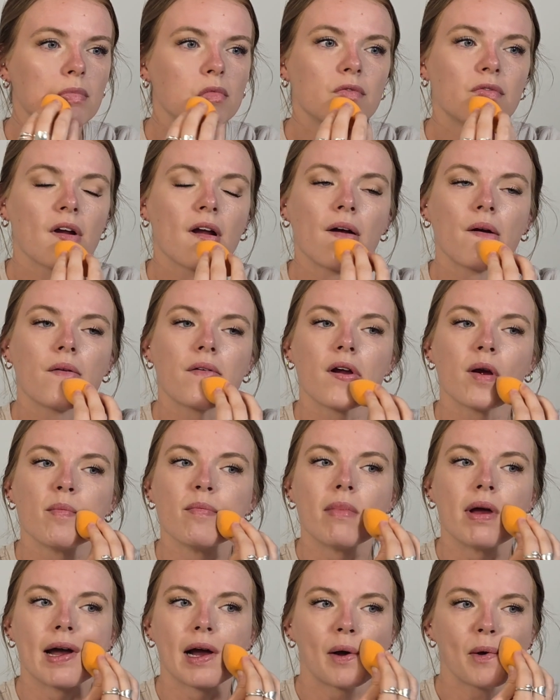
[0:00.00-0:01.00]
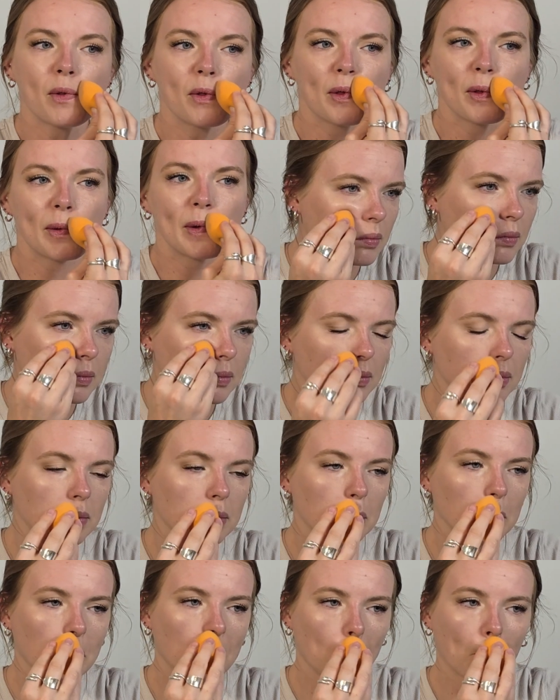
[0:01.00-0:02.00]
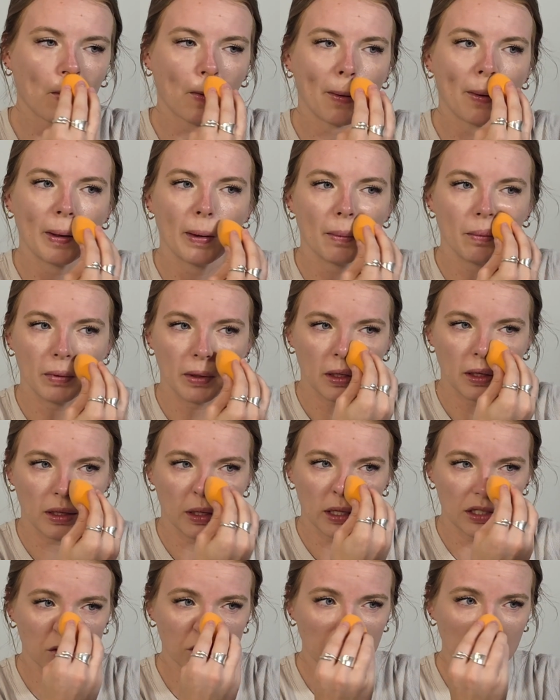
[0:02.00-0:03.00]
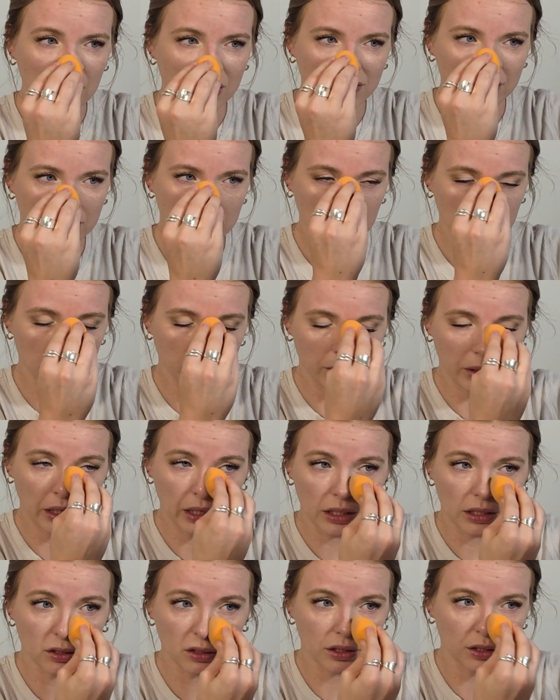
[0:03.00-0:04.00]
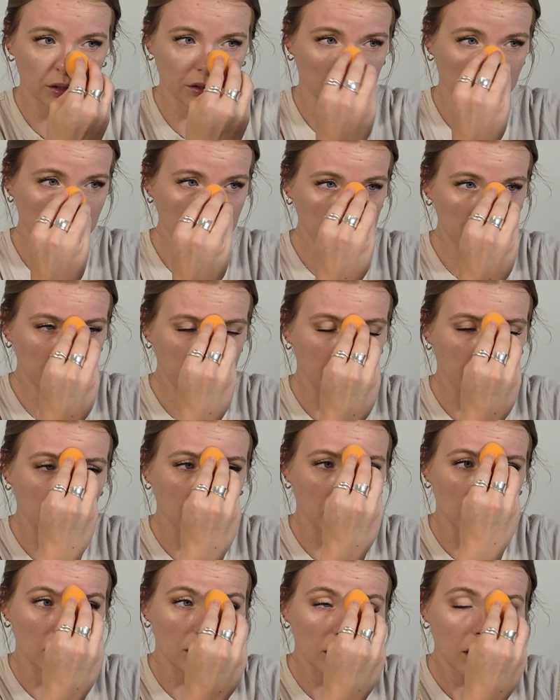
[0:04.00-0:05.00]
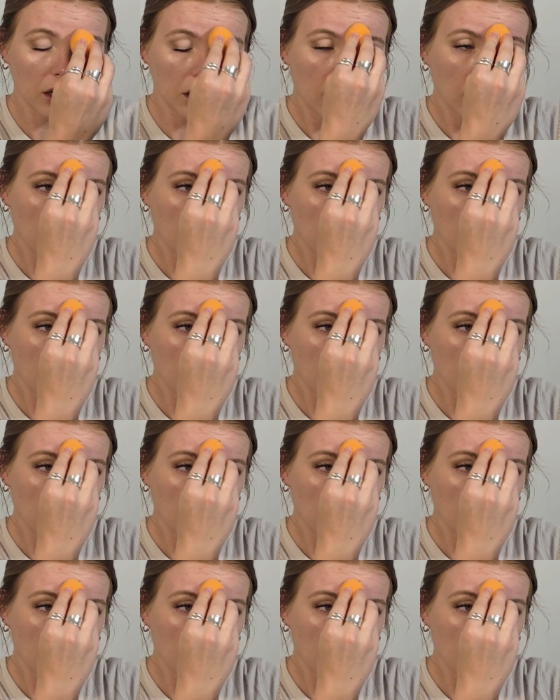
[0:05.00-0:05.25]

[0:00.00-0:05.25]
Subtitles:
around our mouth. It's okay if a little bit gets on your lips because